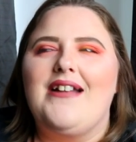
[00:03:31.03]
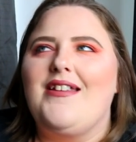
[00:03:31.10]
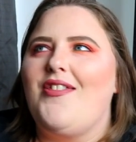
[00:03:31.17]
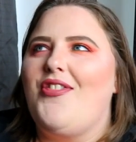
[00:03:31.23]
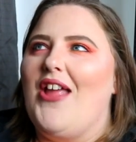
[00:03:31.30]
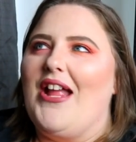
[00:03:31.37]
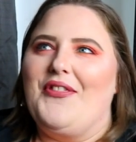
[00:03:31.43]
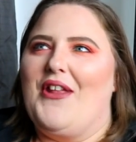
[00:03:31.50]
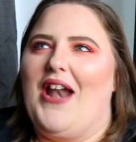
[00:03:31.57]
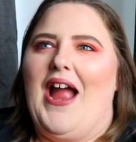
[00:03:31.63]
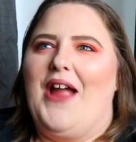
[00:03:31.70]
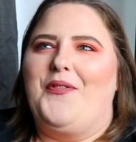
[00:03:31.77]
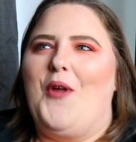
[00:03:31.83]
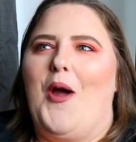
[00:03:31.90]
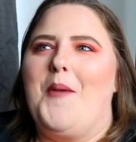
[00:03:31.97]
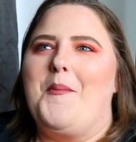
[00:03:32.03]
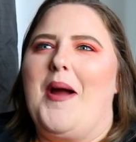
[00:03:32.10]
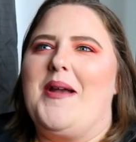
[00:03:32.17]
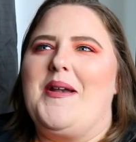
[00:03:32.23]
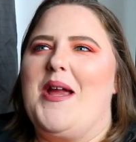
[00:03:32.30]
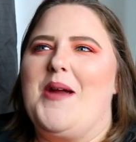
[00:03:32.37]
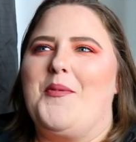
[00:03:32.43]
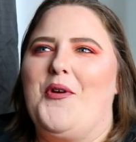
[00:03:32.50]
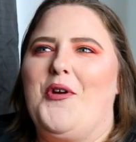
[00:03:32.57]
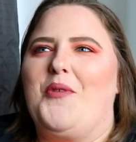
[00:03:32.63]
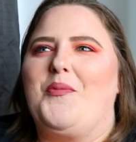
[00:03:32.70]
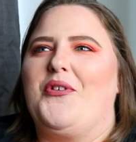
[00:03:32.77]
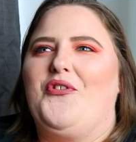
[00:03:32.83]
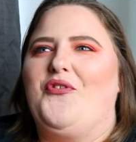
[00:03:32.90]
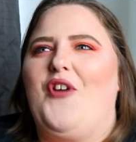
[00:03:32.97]
to think that I thought my neighborhood
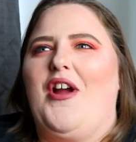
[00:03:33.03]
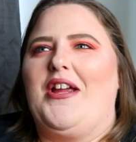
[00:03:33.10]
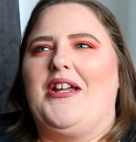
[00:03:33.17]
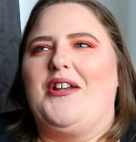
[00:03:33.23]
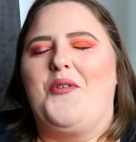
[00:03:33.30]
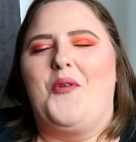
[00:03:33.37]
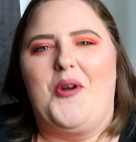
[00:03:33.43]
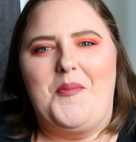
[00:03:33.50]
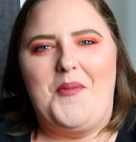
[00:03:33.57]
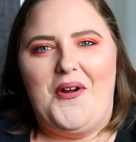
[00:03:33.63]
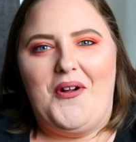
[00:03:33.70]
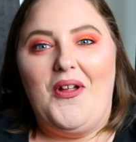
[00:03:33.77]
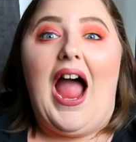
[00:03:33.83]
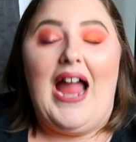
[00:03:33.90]
was fucking normal.